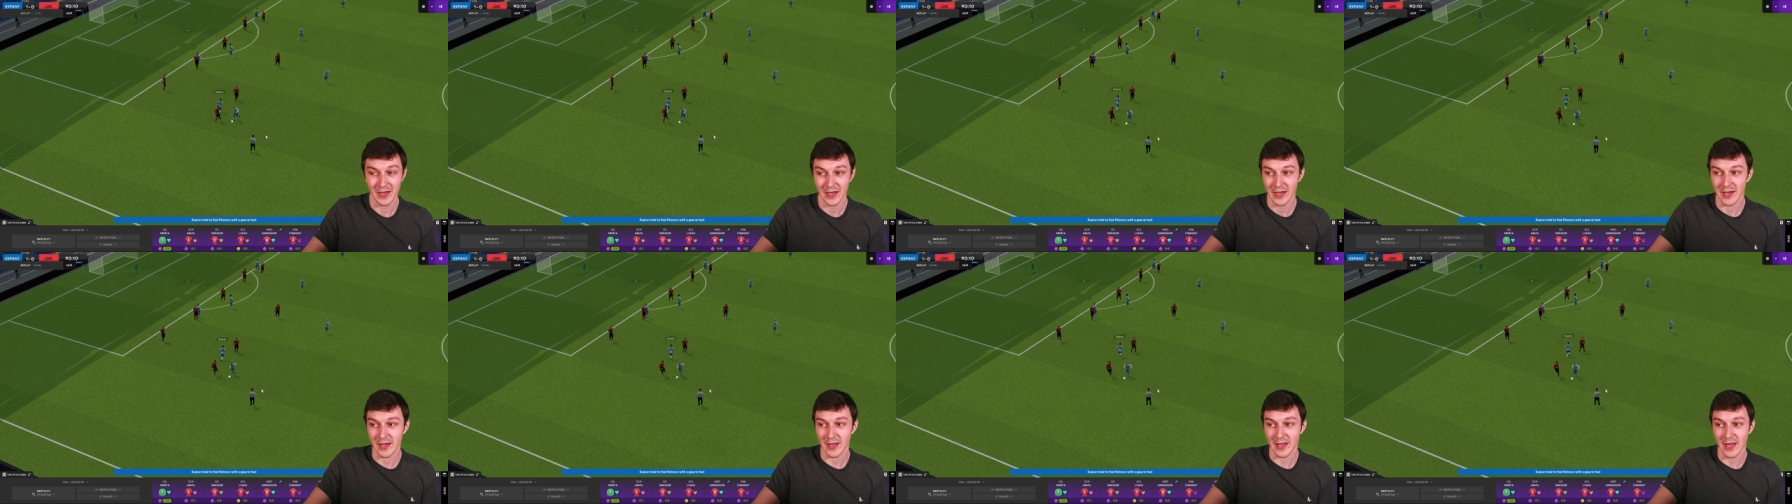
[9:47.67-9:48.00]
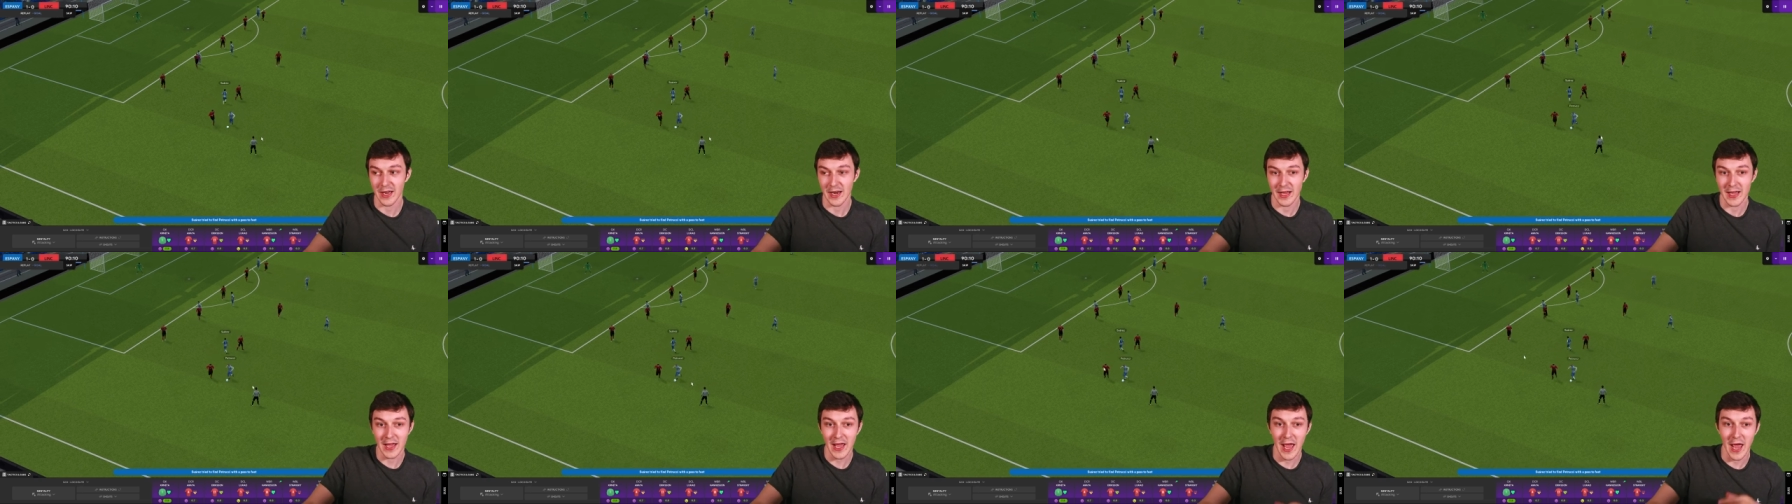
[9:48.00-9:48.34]
are
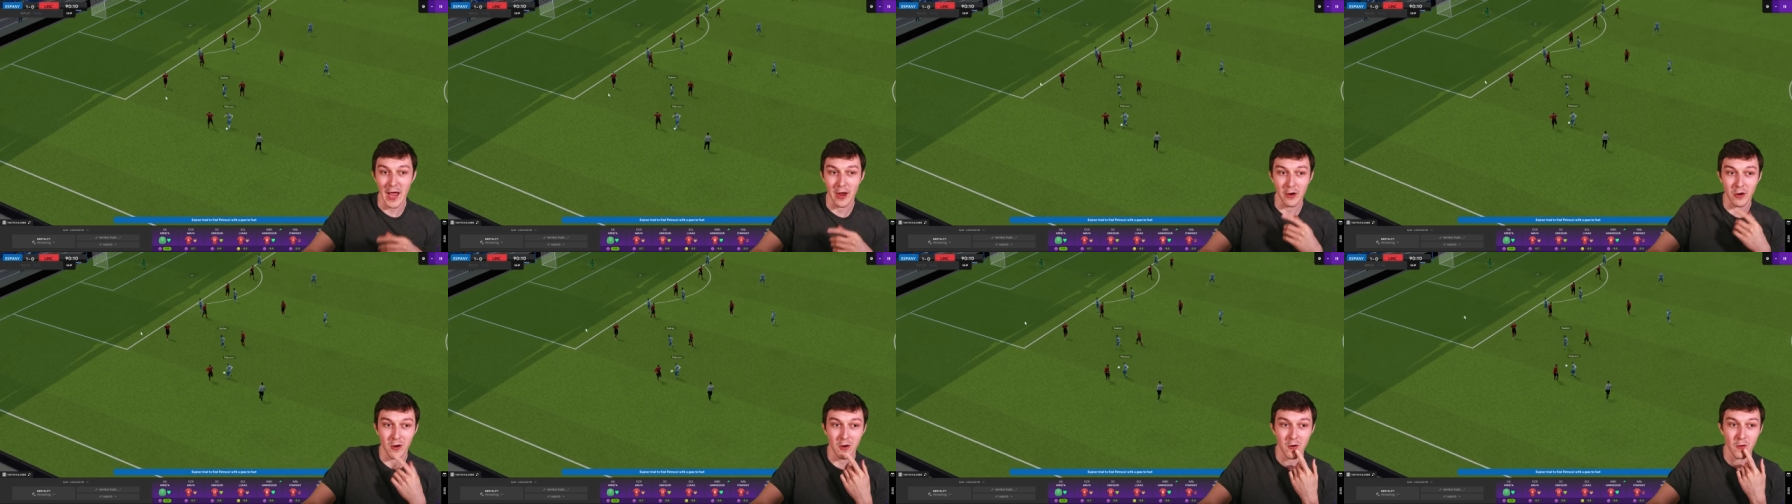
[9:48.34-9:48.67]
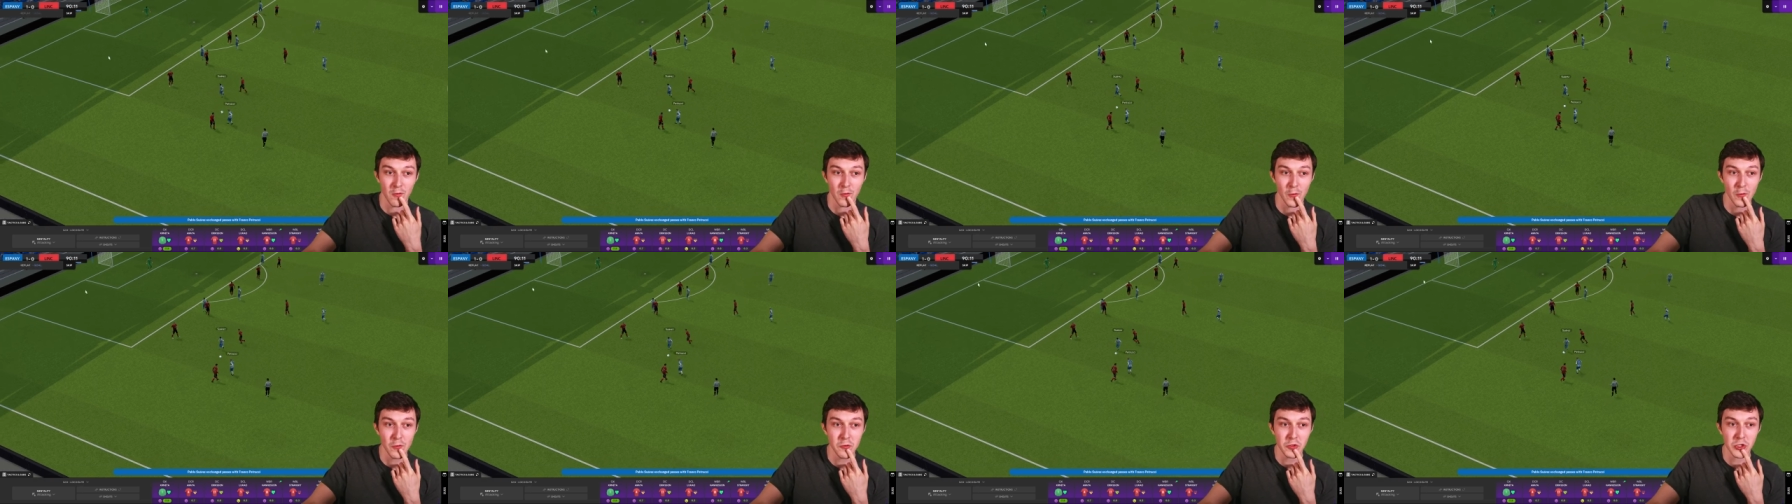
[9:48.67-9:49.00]
going to get a
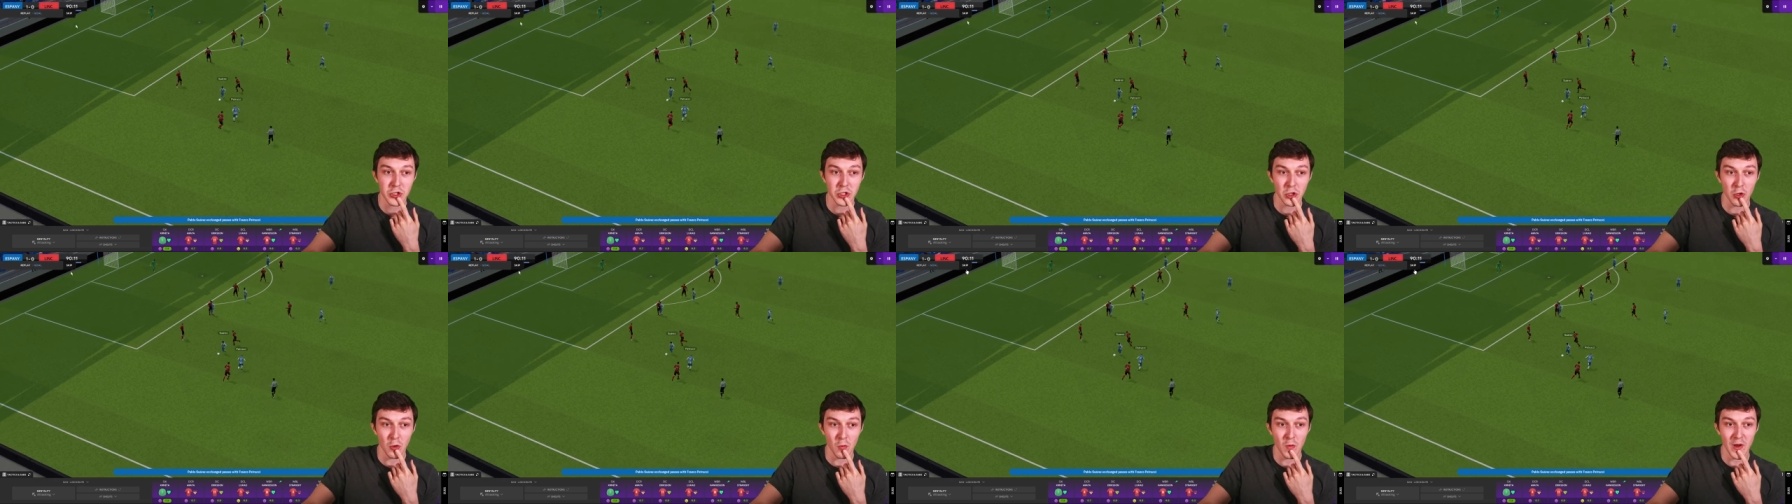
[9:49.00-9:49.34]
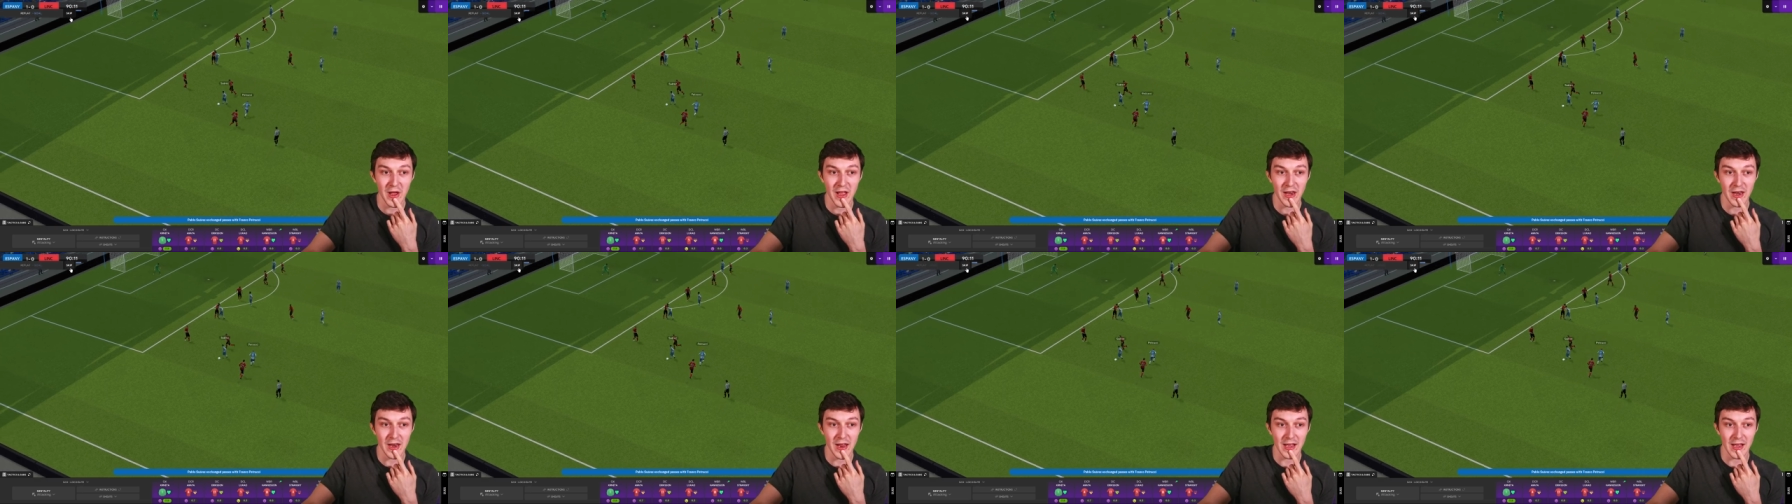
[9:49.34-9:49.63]
crucial win